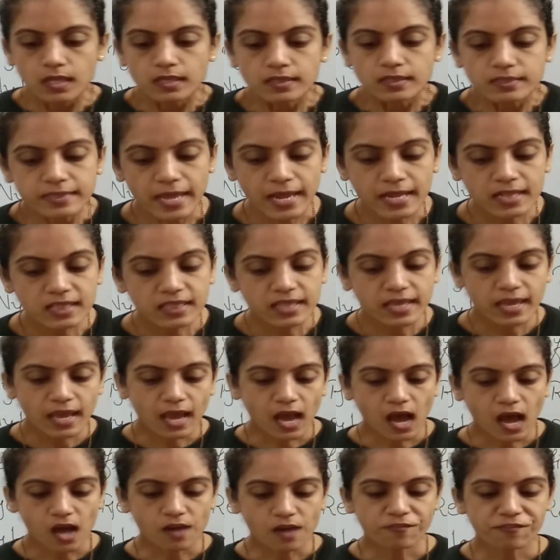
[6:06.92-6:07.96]
Then they
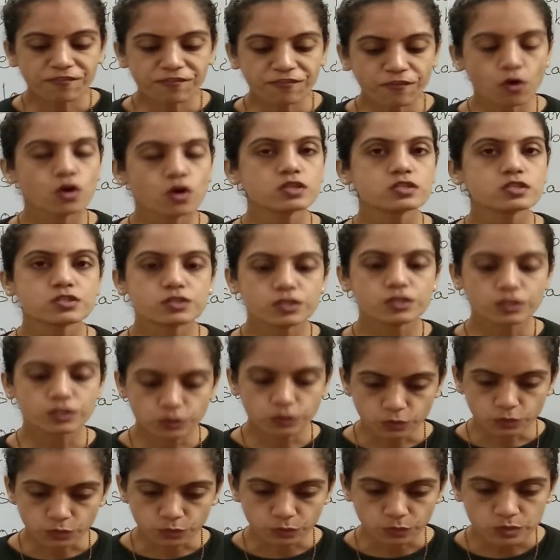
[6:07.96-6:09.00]
are forced
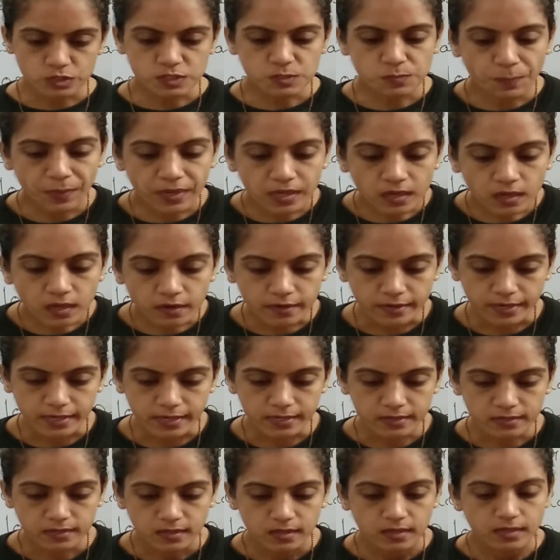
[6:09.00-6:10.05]
through
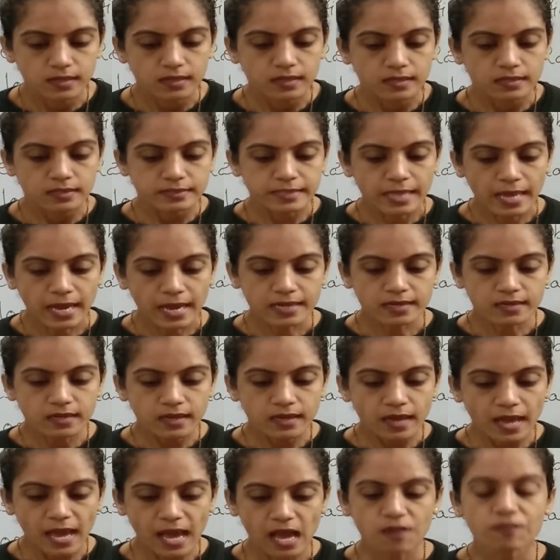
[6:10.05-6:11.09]
spinneret that
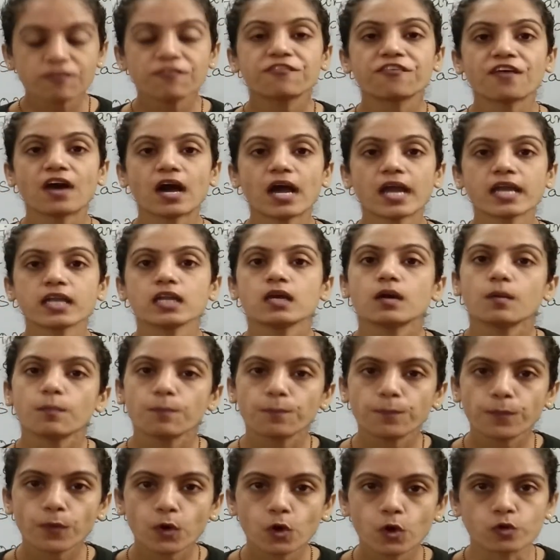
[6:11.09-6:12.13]
have
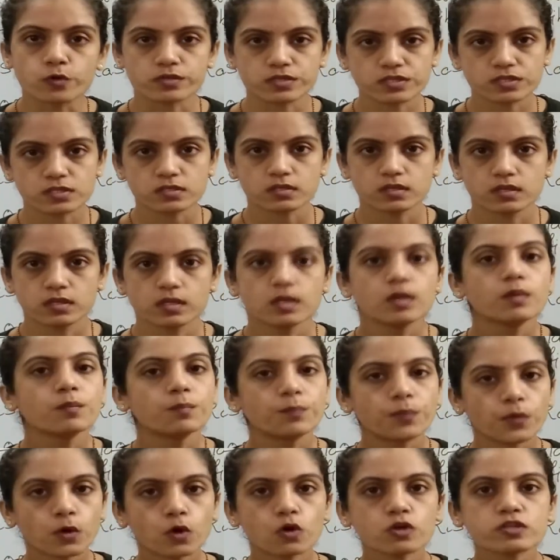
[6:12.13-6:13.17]
fine pores.
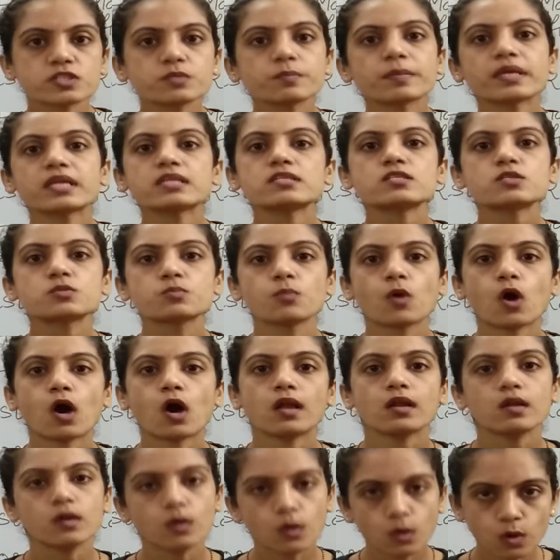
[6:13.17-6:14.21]
Pores mean
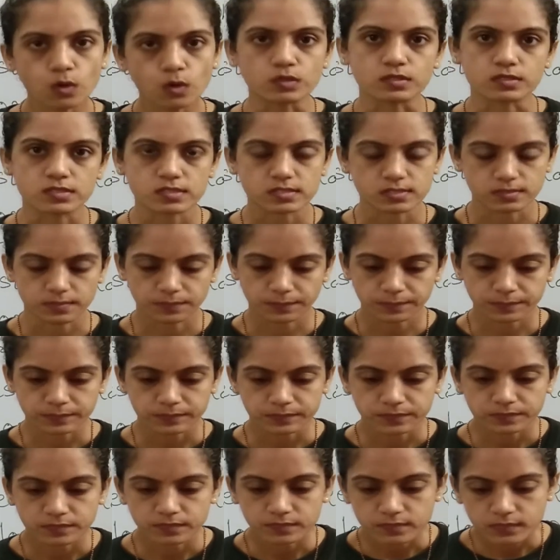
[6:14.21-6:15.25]
small holes.
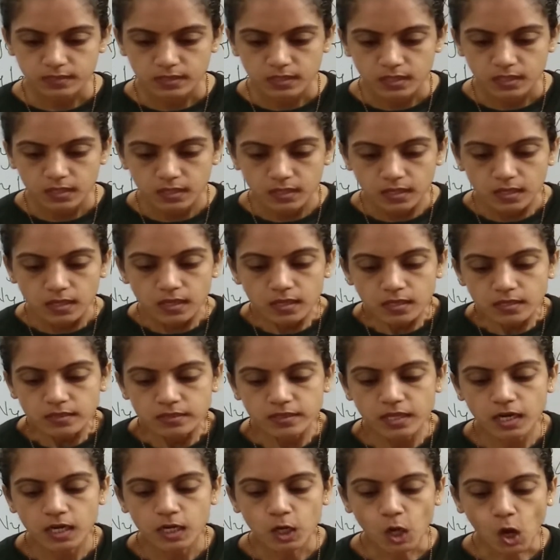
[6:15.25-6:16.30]

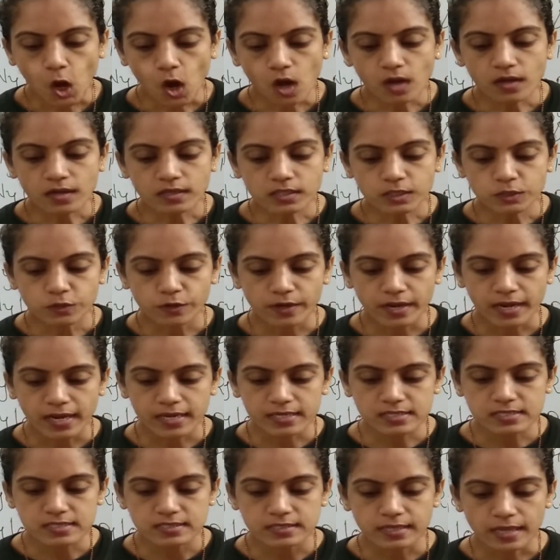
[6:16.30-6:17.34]
The long
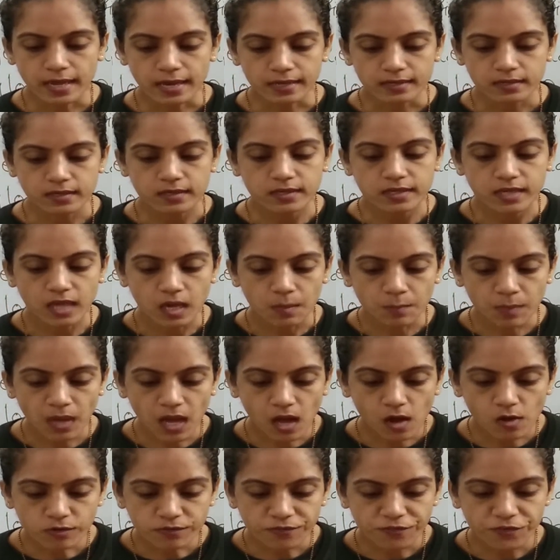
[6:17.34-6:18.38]
threads that come
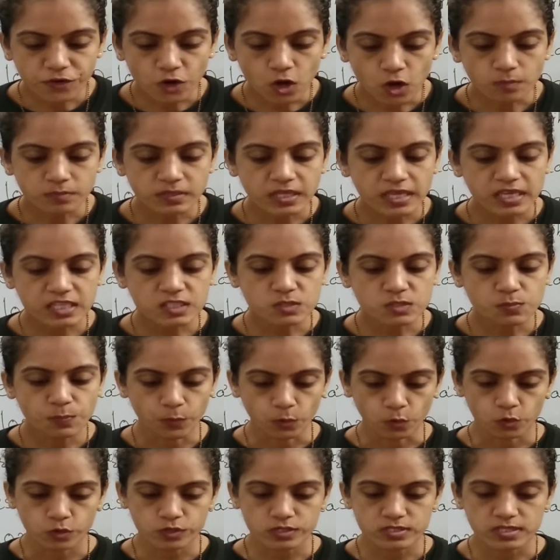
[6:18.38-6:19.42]
out from these
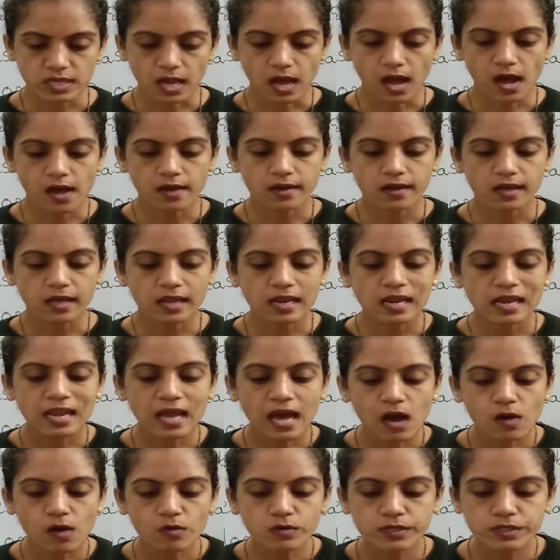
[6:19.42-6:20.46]
pores are
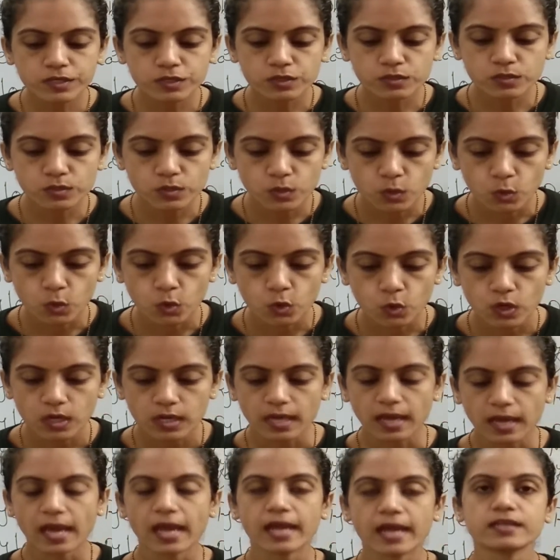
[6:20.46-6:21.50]
allowed to cool
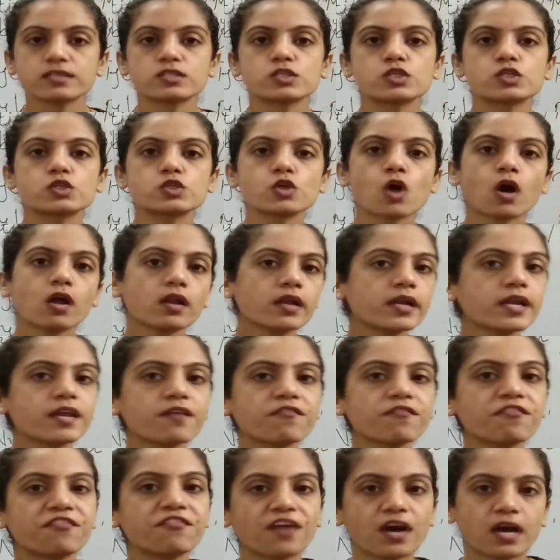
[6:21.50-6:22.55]
and
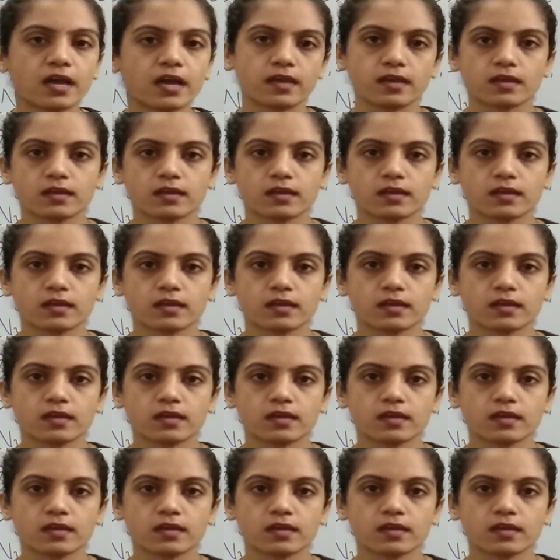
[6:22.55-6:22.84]
solidify.